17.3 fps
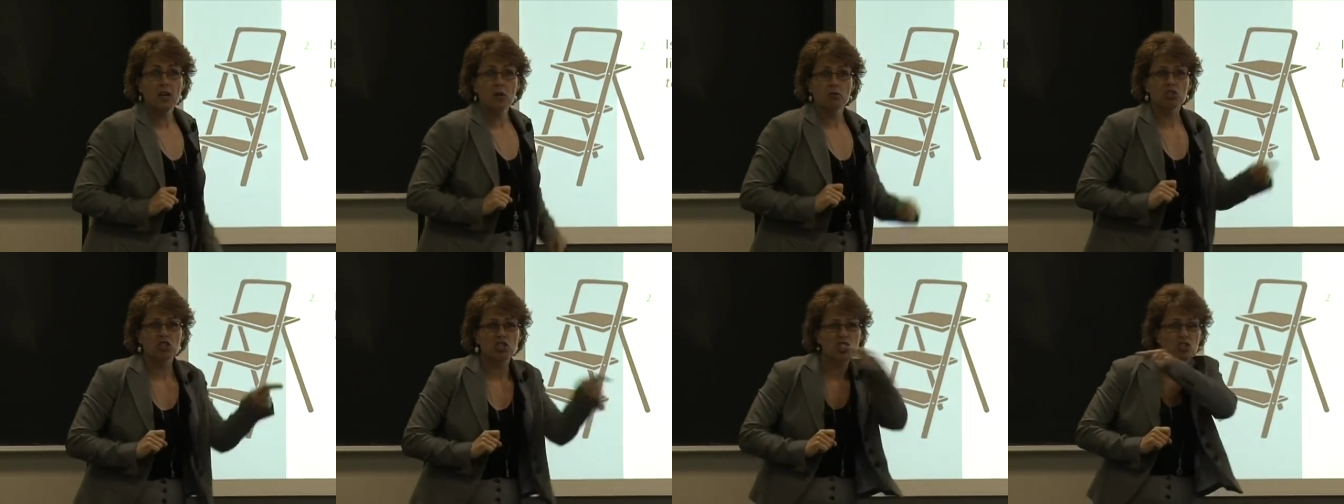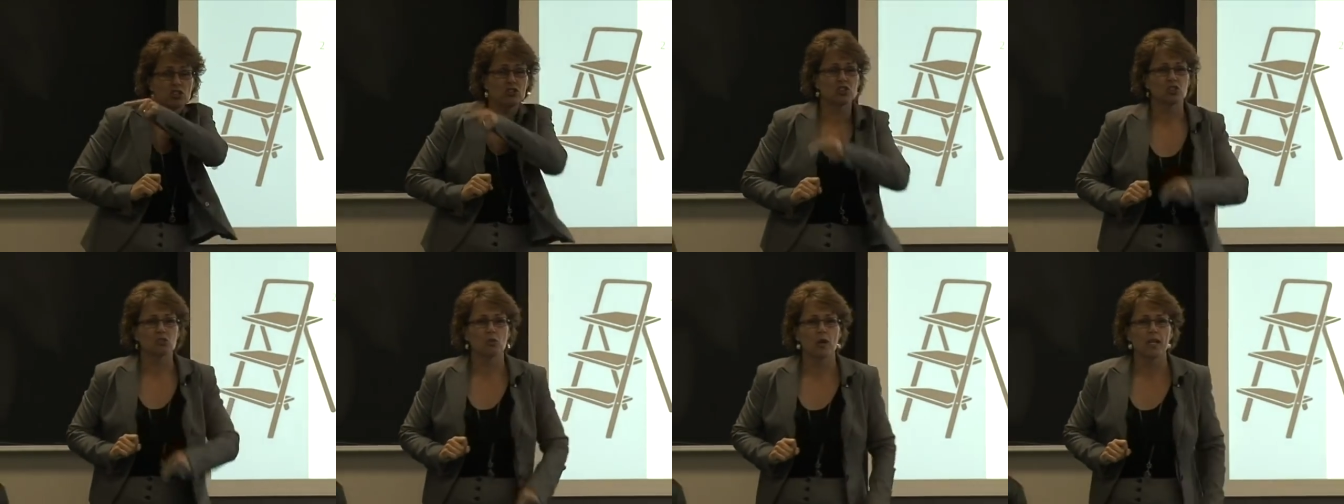when she
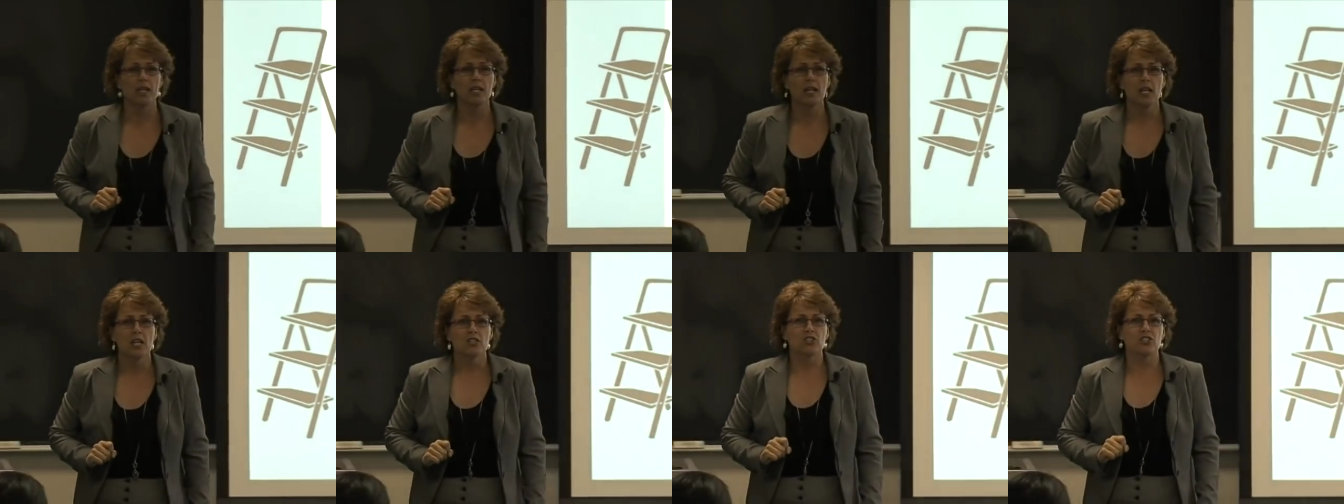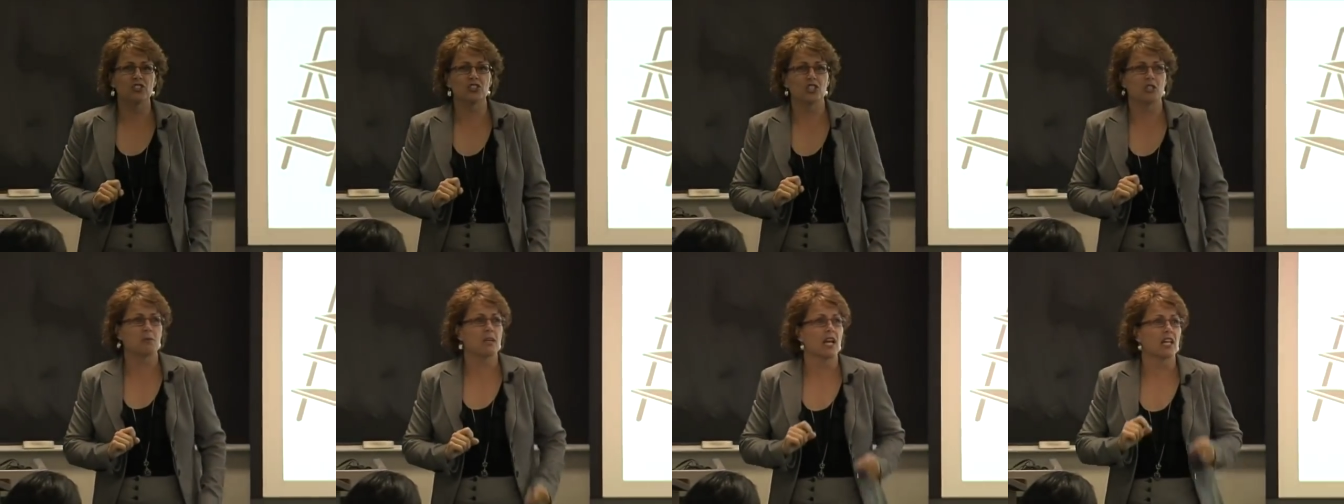turns 20, she's
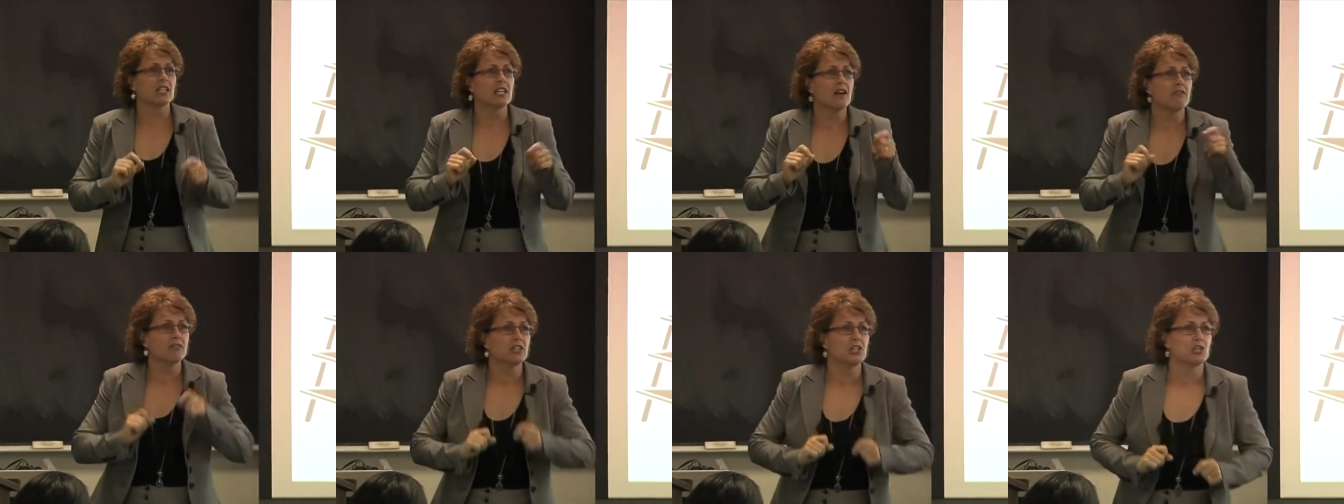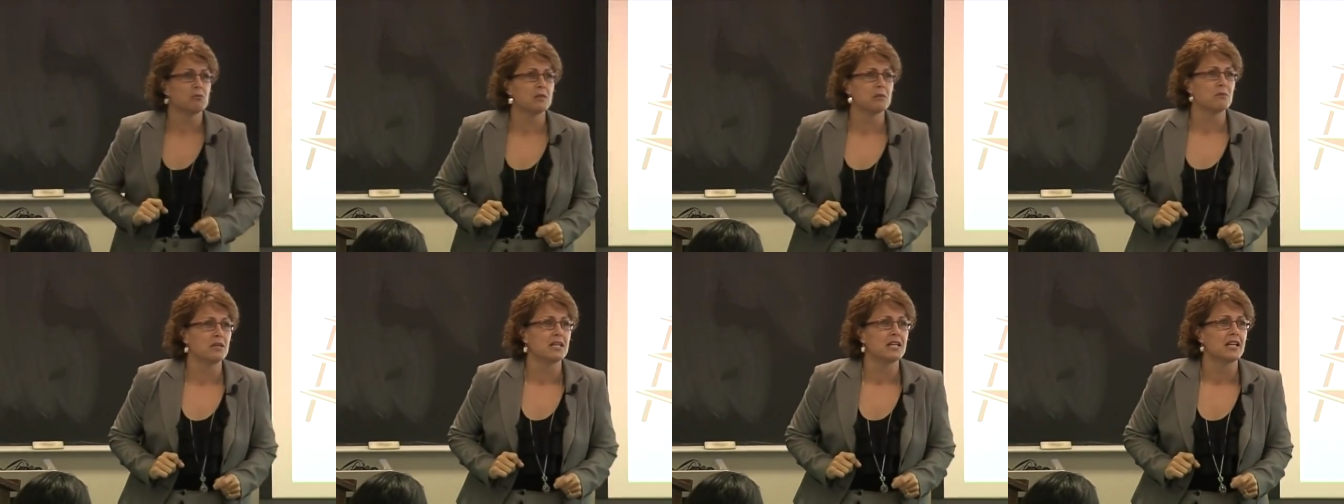going to be a lovely
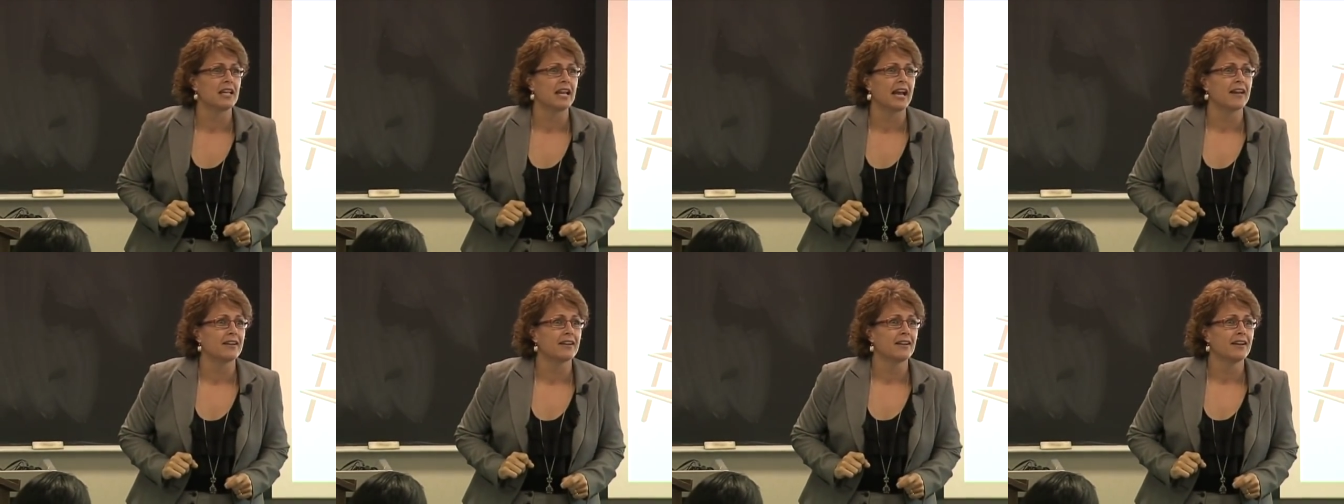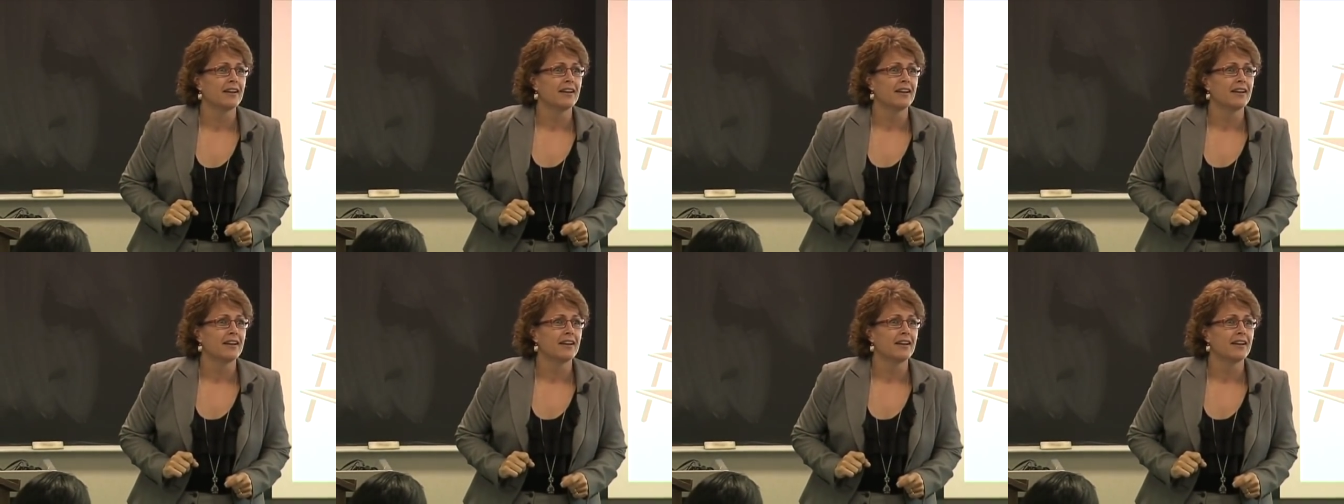human being again.